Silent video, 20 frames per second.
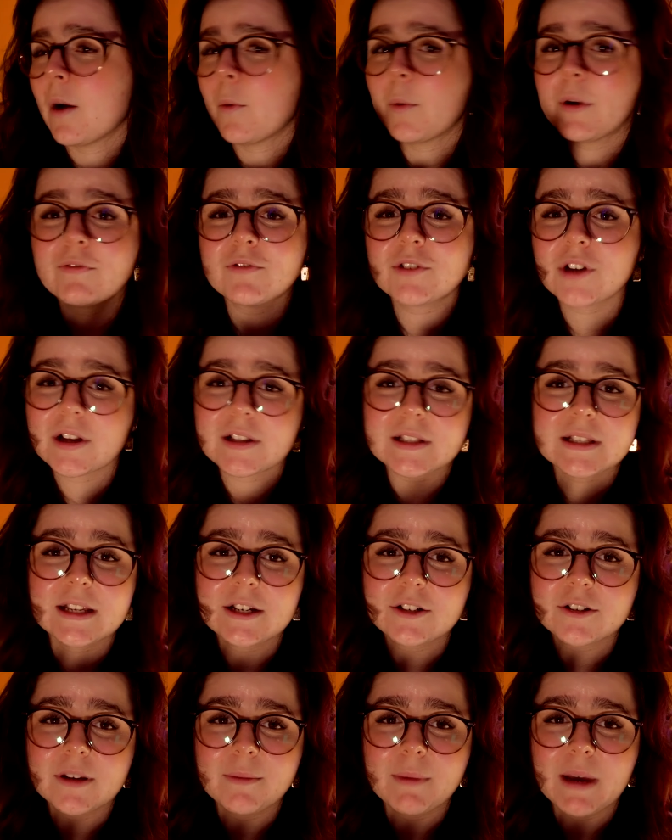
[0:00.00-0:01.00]
We've just
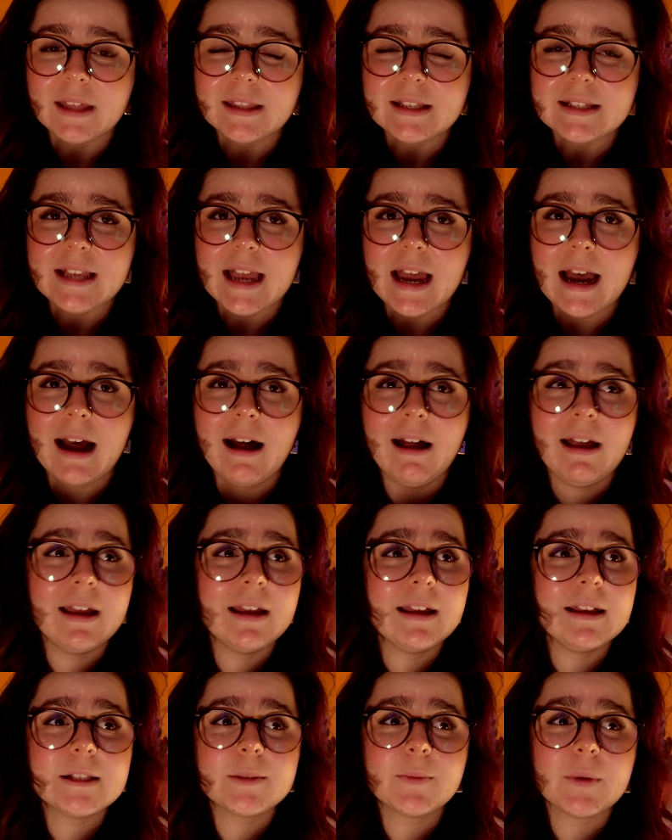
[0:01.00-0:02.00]
literally met this cat.
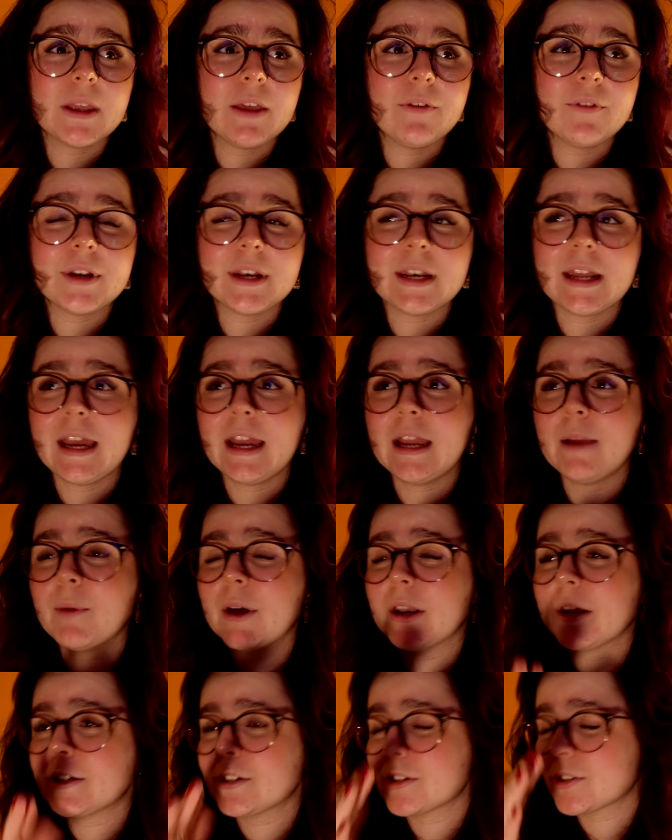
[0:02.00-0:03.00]
It's been given a name,
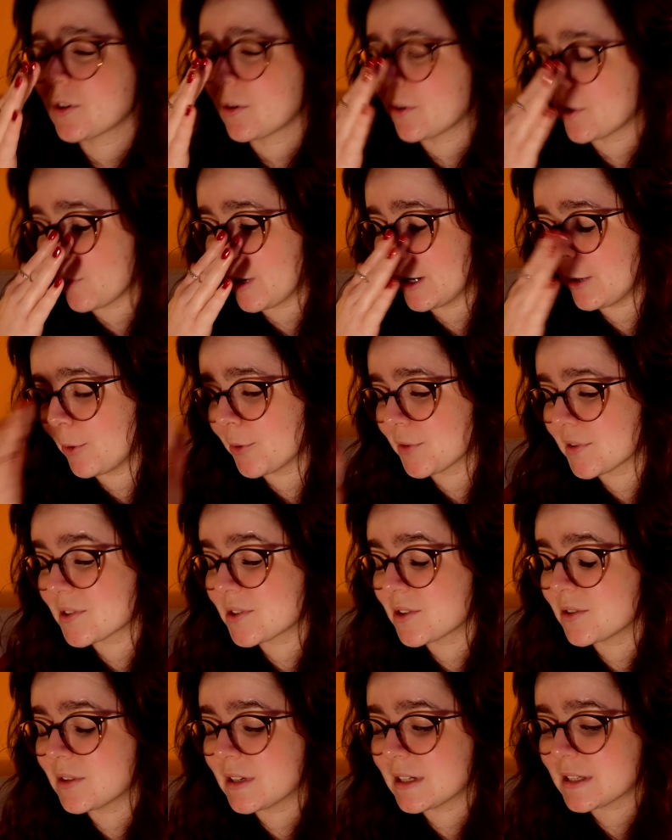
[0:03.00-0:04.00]
and I just don't know why authors
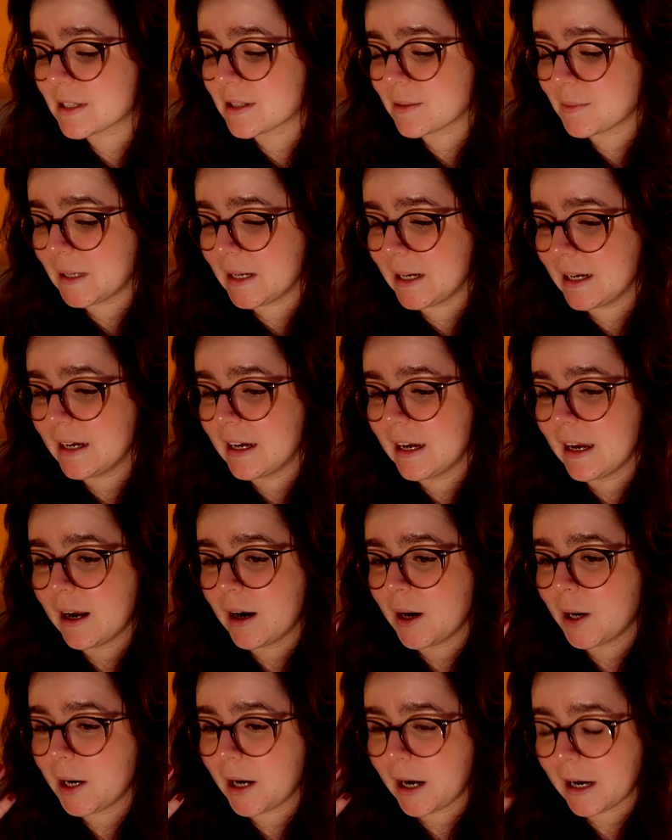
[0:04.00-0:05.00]
do this to me.
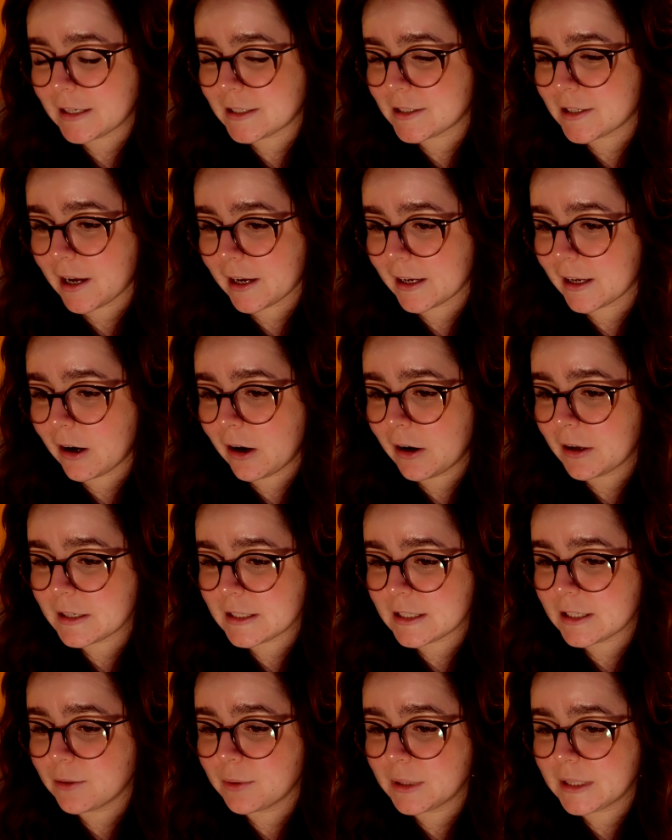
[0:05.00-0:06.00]
I, I can't
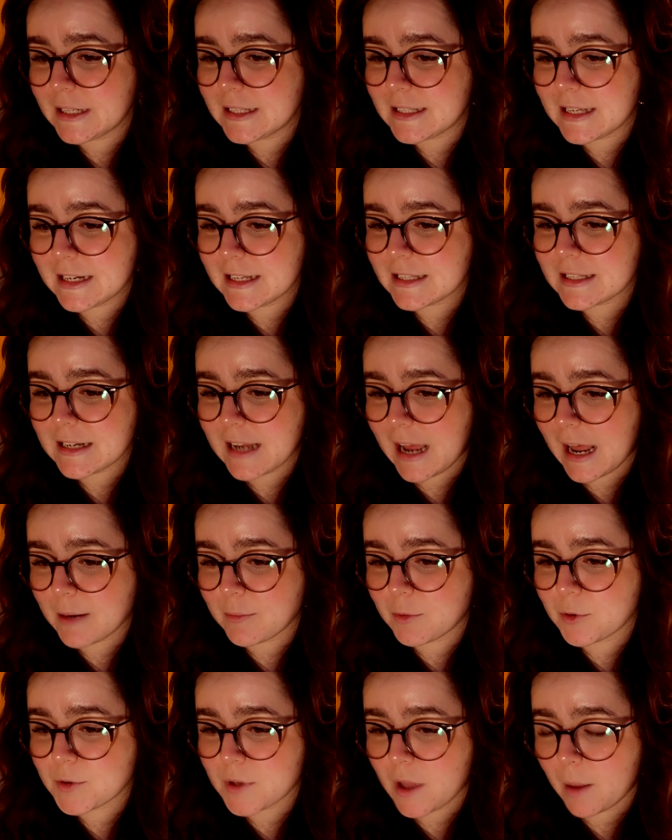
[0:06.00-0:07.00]
deal with these innocent
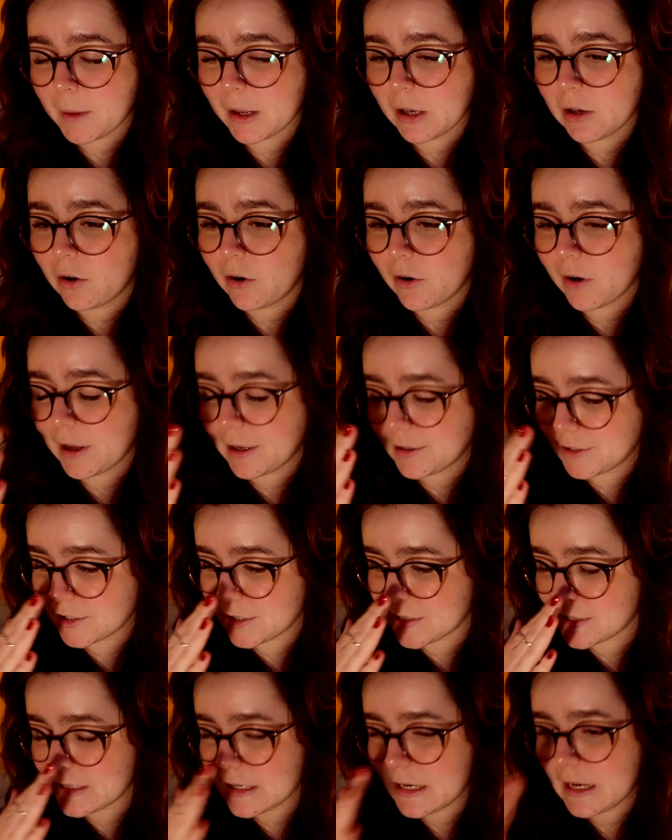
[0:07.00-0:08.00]
animals coming along and
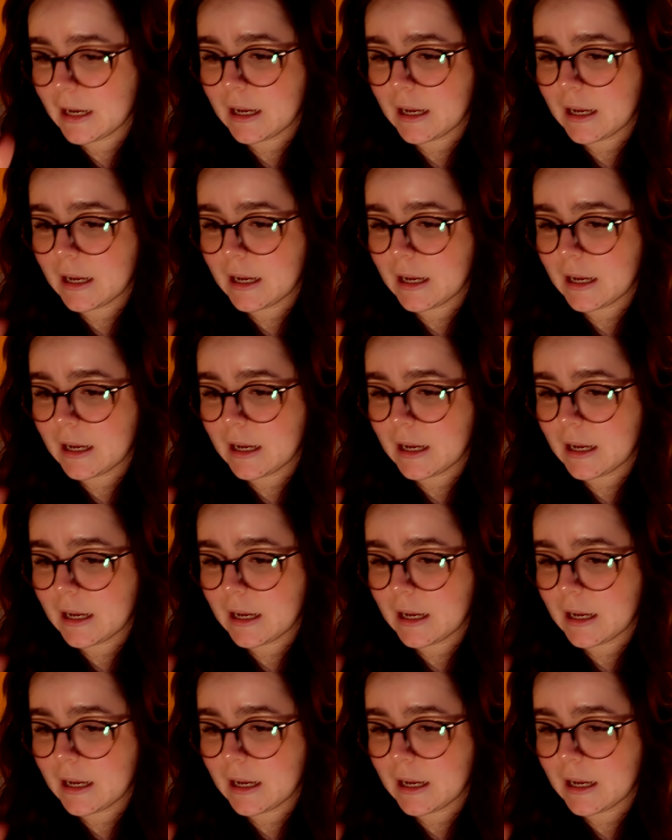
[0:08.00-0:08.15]
just...